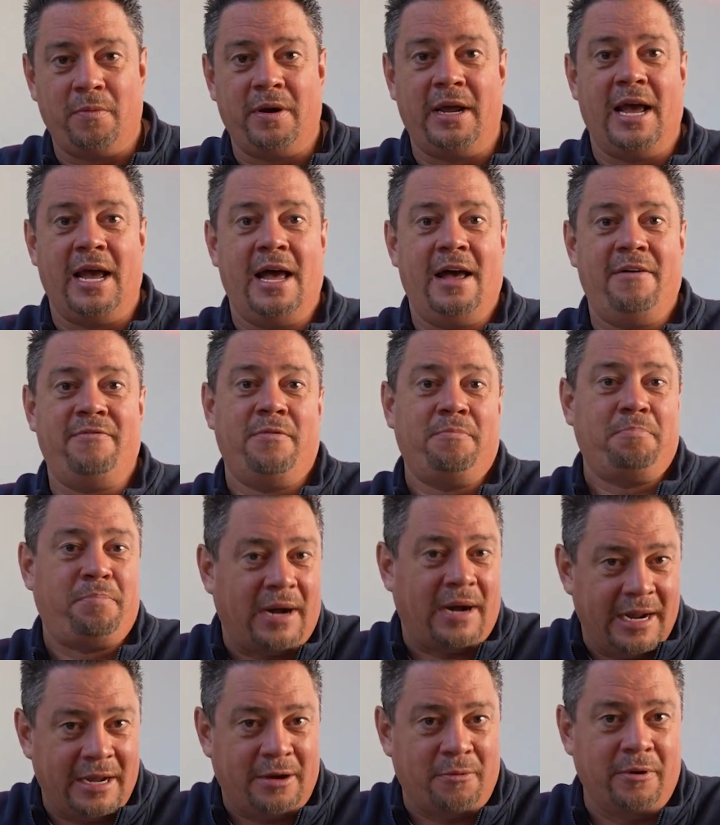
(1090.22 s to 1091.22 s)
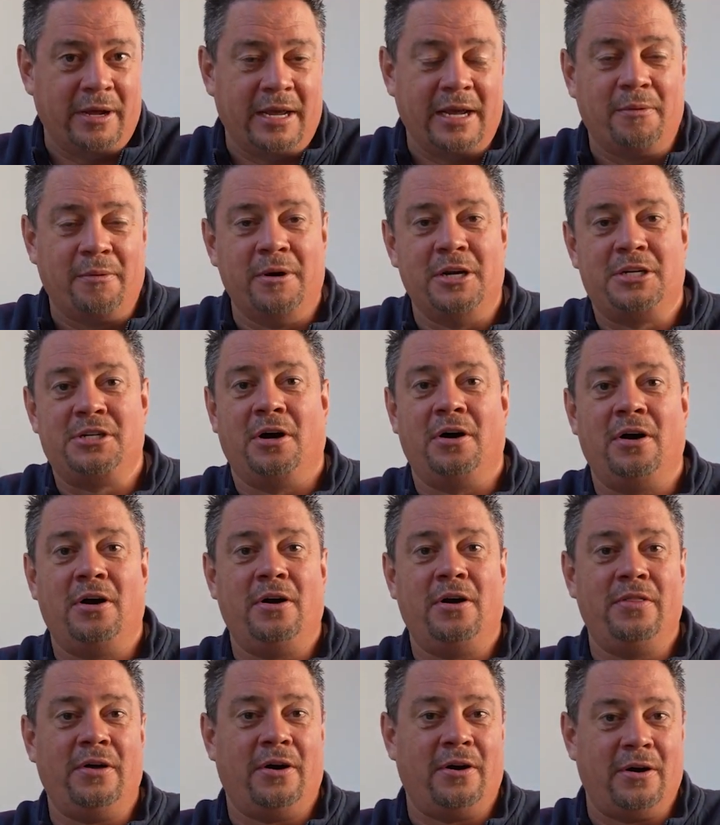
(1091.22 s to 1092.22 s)
we have Bike Week, which
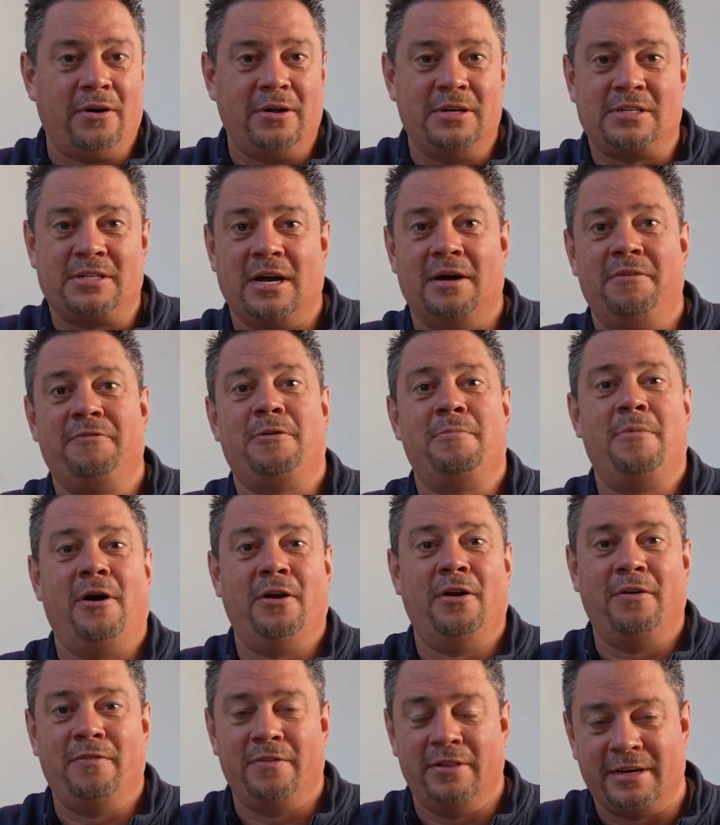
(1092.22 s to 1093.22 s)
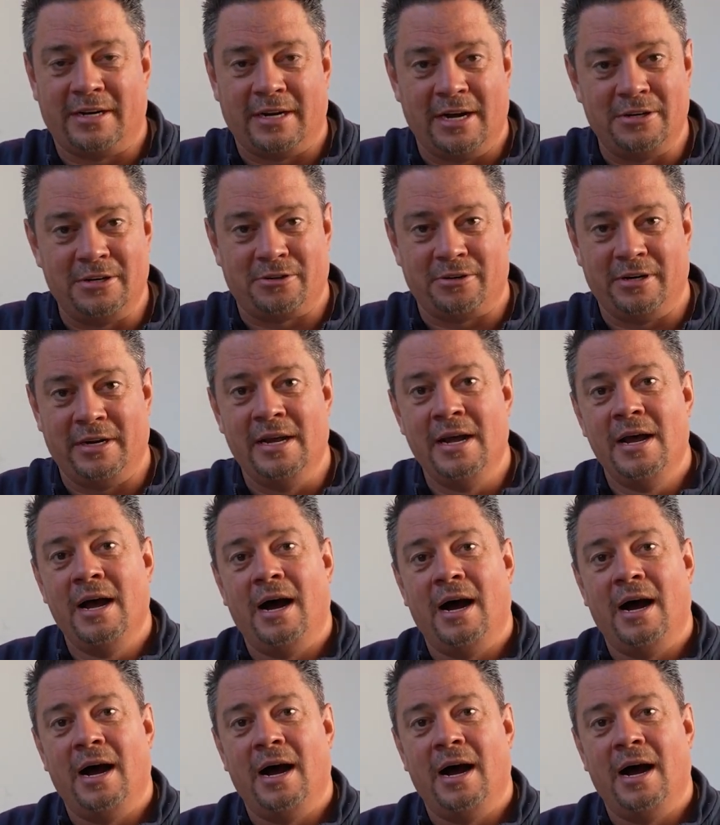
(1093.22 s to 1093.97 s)
all the Harleys come from all over the country.